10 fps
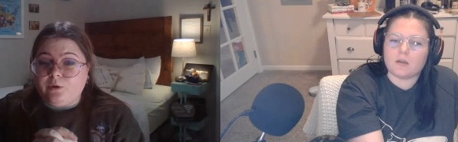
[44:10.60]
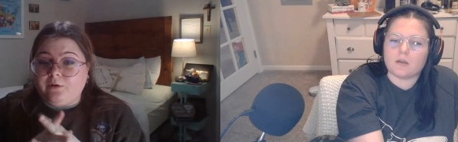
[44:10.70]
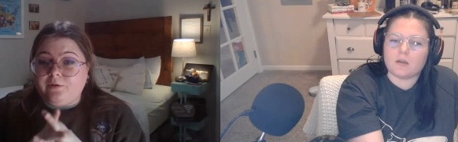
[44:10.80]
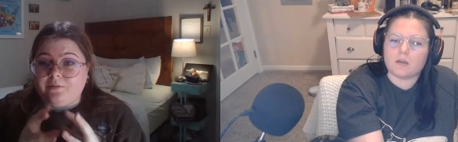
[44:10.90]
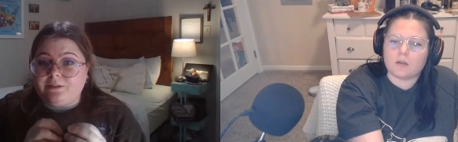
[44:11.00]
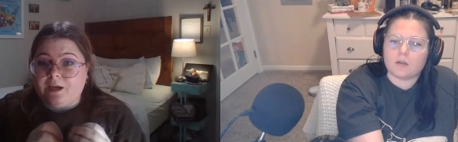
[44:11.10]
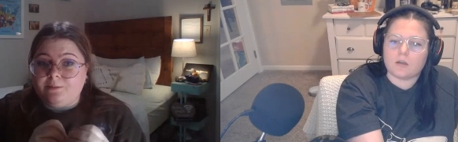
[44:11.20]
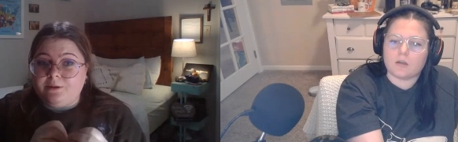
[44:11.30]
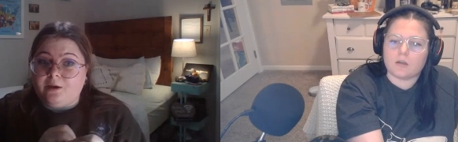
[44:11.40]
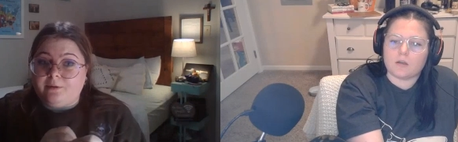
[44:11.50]
Speaker 1: that's around
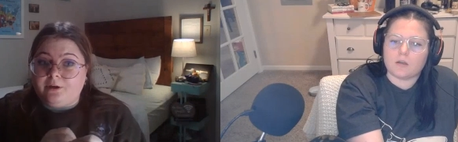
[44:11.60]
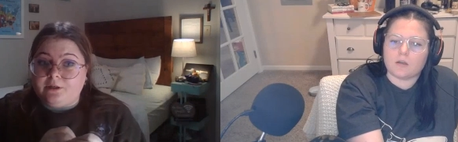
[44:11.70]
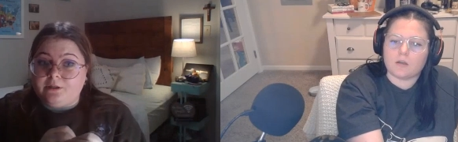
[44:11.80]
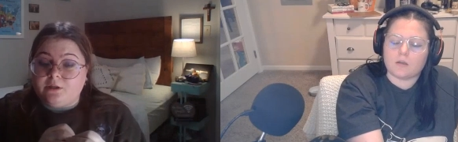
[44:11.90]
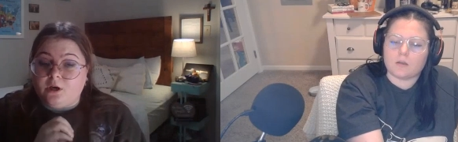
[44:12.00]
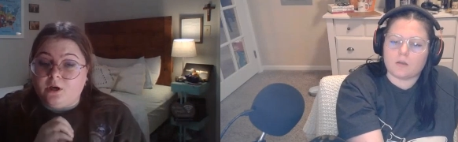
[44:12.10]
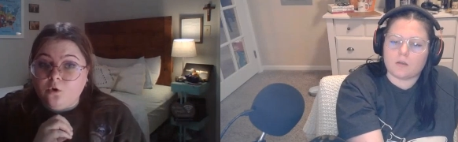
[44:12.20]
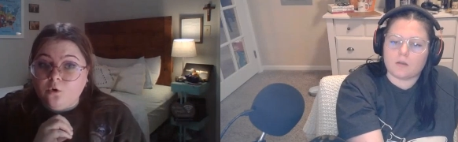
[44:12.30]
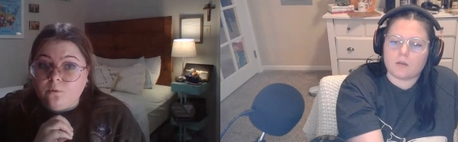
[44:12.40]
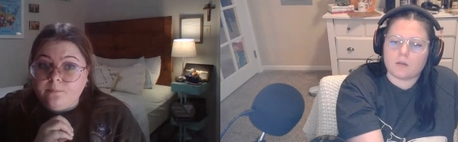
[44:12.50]
the time he got married
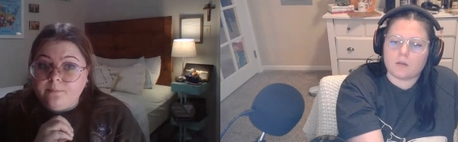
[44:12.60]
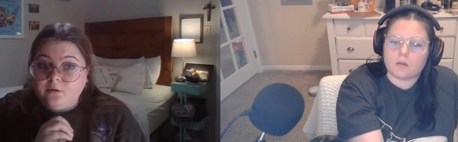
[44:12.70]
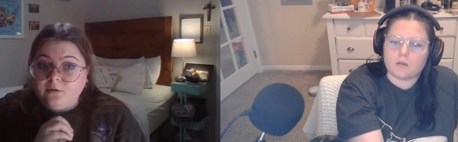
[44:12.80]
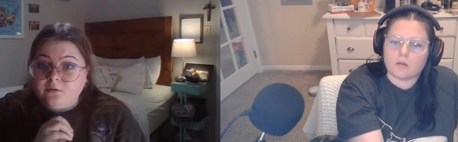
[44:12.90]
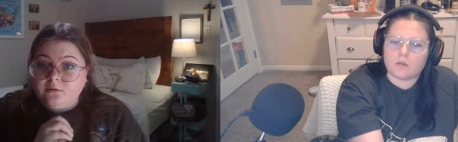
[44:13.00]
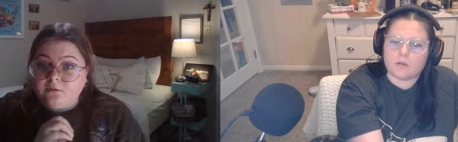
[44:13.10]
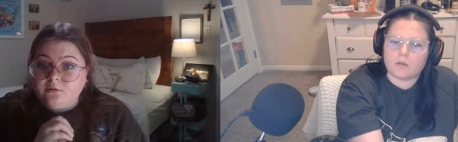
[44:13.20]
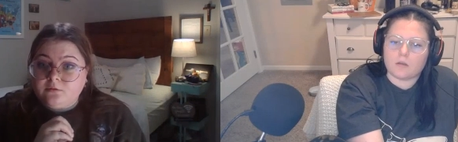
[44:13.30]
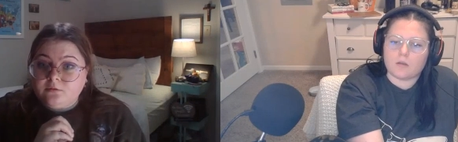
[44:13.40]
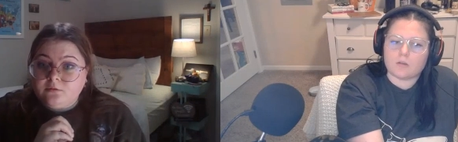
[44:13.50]
to Hope.
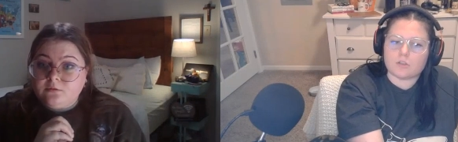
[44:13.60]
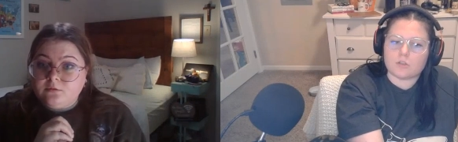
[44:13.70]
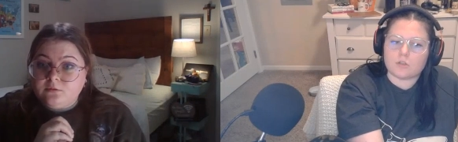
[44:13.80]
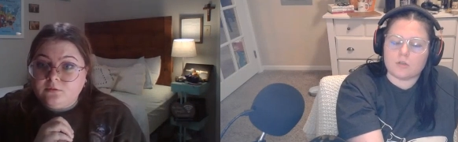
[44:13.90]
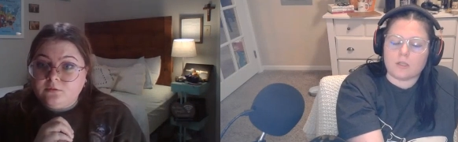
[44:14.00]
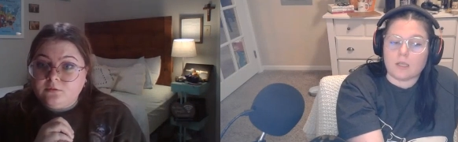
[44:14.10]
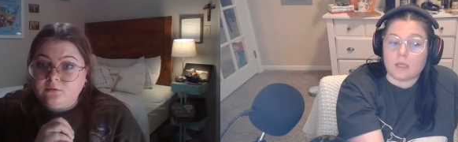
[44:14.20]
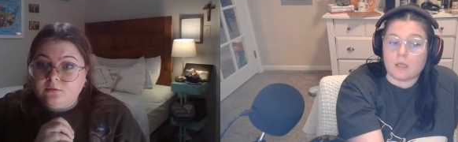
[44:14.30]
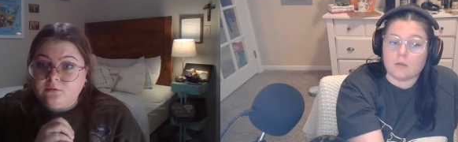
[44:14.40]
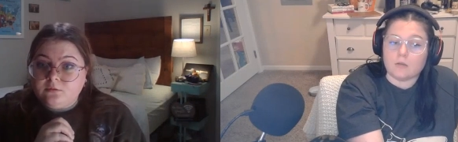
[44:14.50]

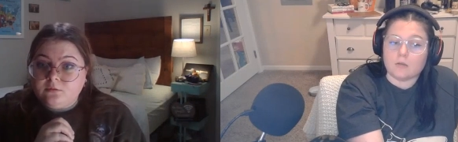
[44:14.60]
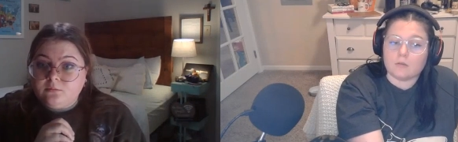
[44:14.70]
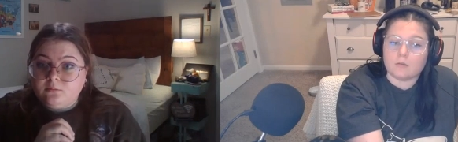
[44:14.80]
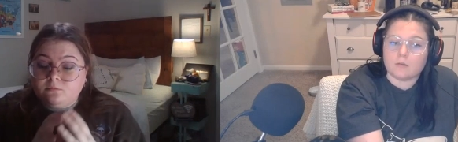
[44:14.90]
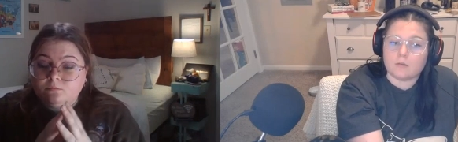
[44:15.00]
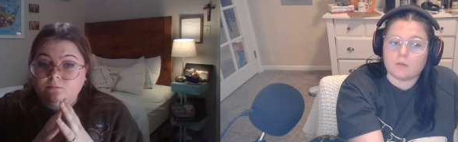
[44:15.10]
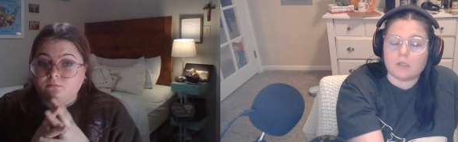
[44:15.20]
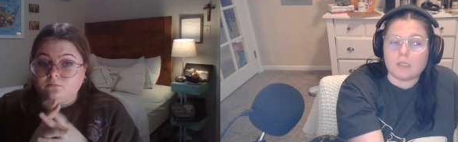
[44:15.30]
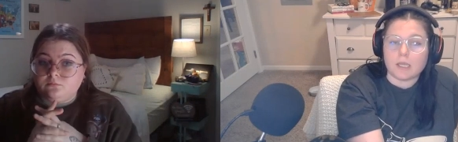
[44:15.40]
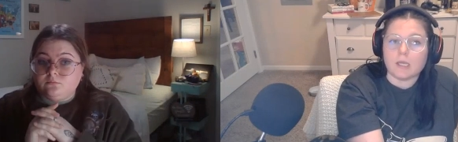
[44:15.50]
Yeah,
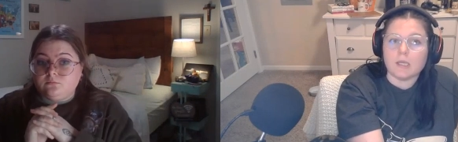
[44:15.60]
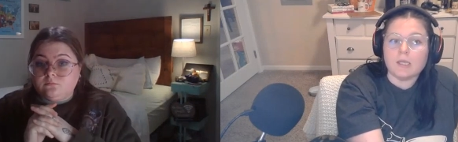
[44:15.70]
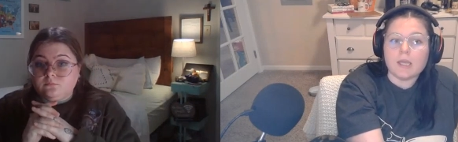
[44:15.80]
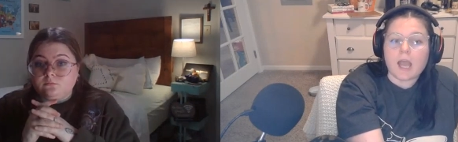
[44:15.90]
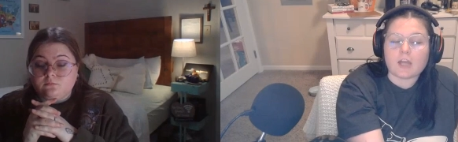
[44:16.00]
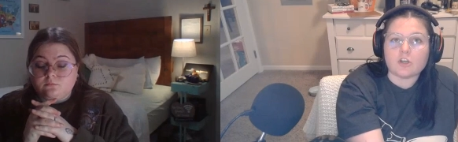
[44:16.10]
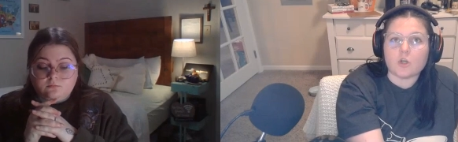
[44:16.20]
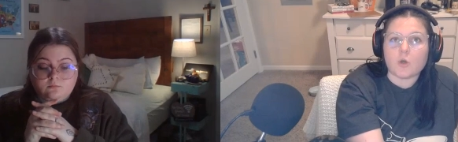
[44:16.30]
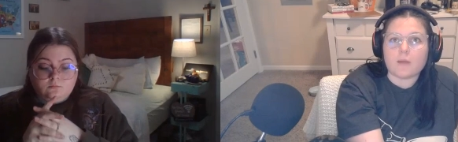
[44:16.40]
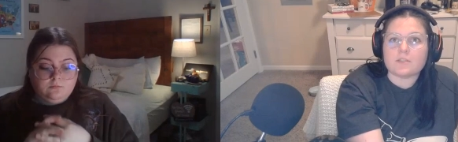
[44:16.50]
yeah.
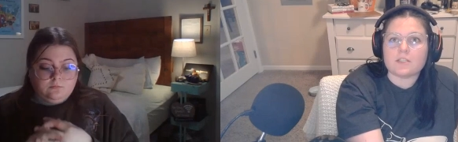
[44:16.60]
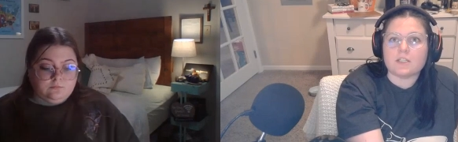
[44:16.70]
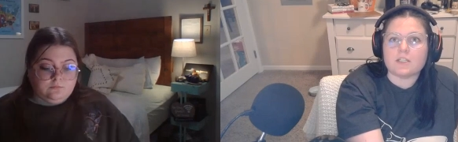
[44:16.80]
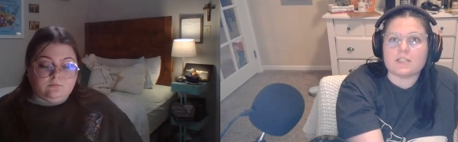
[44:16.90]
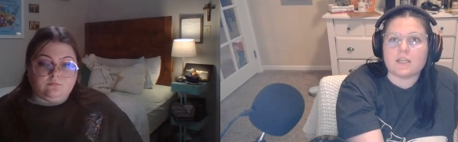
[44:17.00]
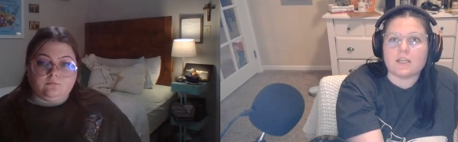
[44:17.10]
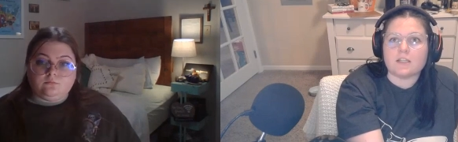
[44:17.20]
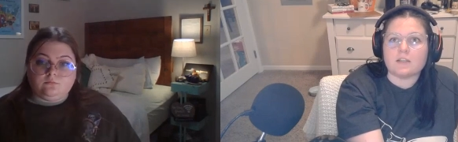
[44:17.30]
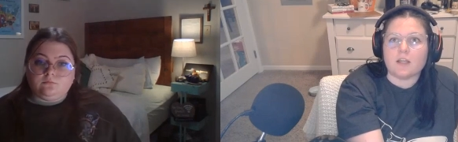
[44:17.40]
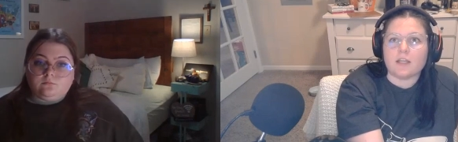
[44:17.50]
Speaker 2: I don't know. I was gonna
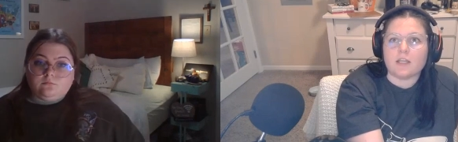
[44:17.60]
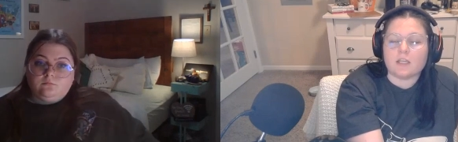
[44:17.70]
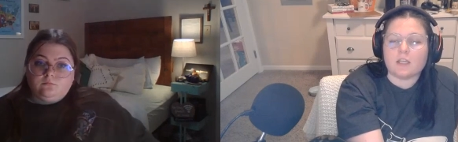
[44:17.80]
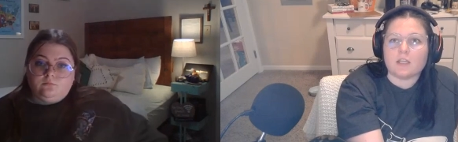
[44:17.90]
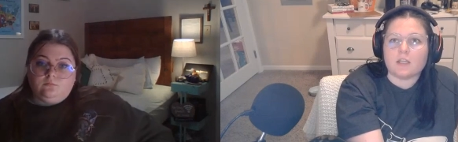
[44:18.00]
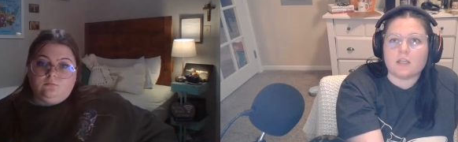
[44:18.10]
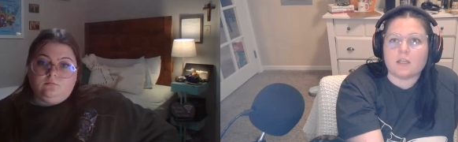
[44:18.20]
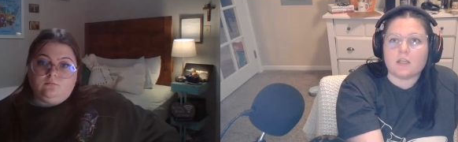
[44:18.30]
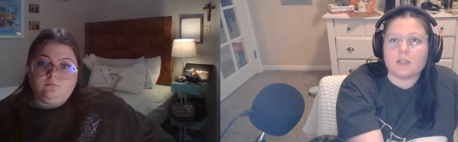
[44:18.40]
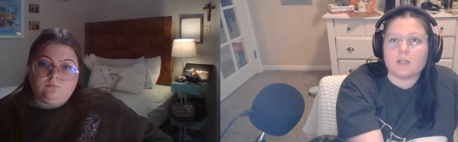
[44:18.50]
say like
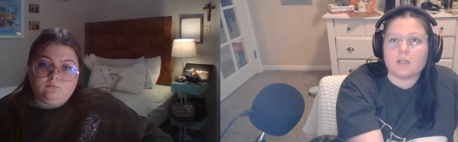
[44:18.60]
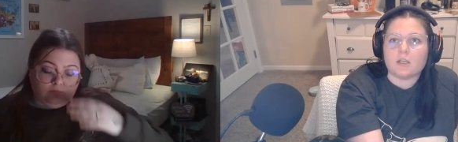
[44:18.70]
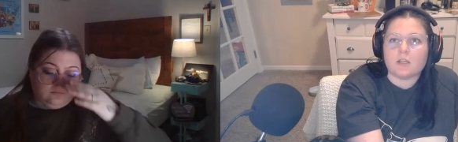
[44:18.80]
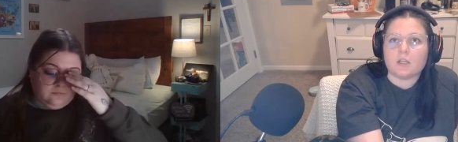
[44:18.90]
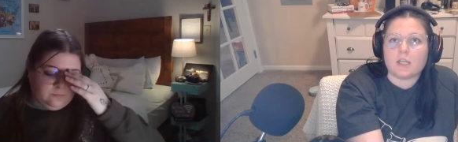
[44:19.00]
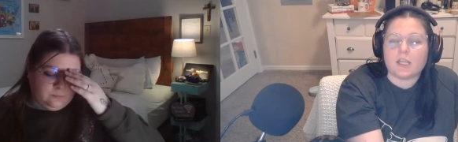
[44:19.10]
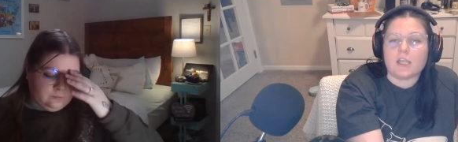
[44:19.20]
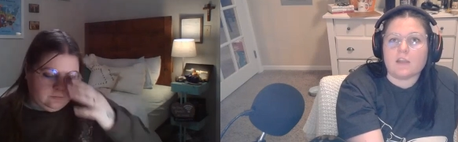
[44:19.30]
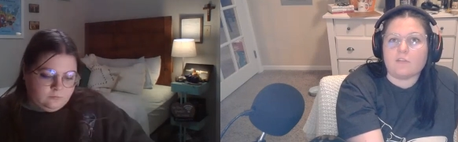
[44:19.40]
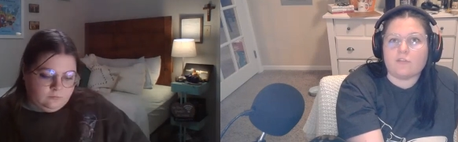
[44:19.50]

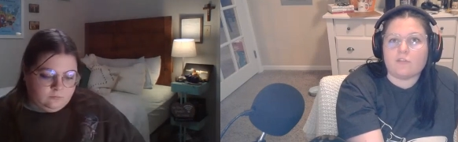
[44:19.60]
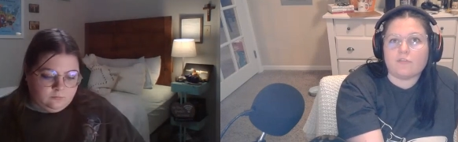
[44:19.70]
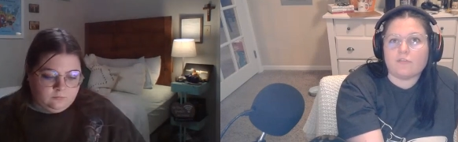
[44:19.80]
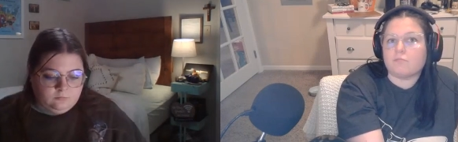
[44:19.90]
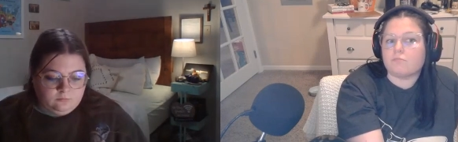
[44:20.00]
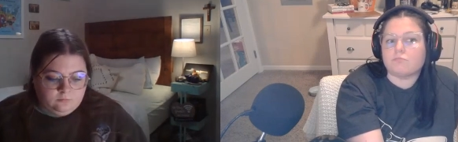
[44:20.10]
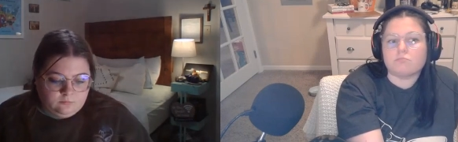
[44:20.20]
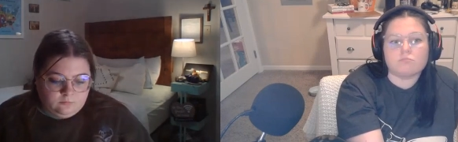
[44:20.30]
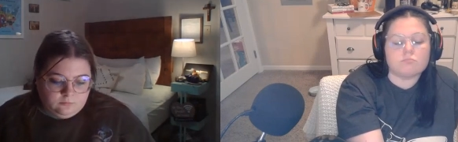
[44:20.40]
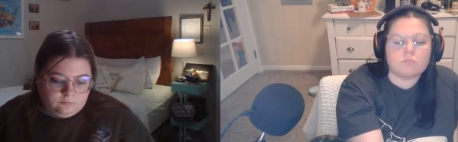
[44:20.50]
if
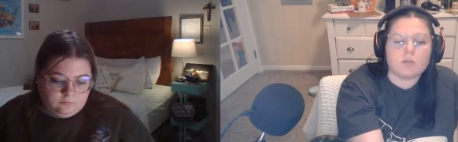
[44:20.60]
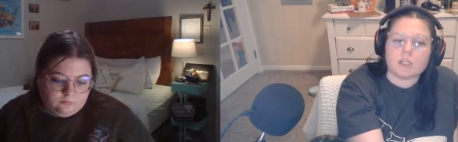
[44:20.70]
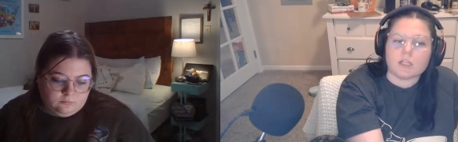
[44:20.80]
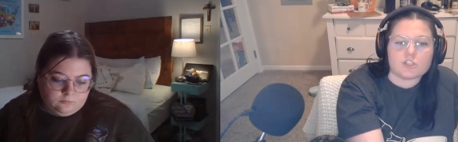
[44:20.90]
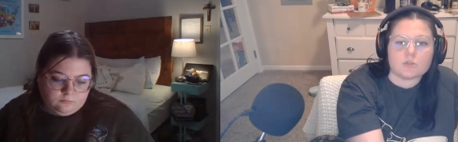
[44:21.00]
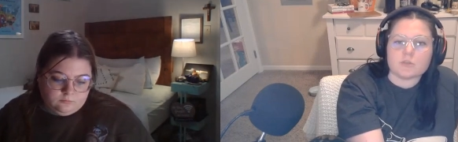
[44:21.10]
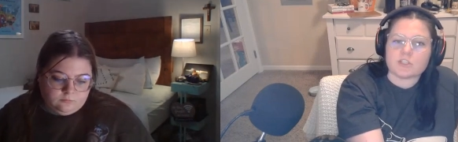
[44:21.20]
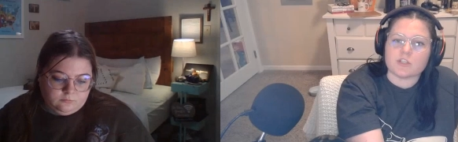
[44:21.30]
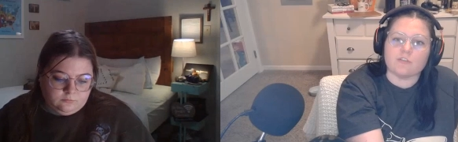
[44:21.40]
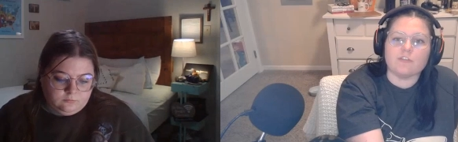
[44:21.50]

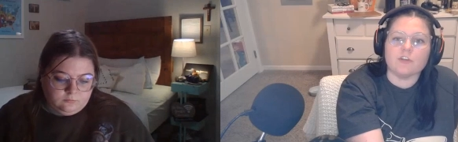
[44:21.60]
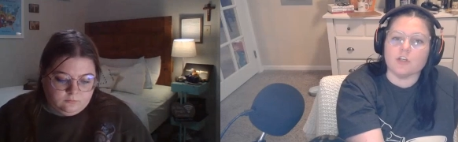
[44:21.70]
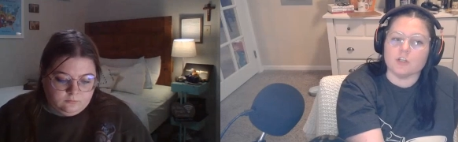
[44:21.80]
Alicia was the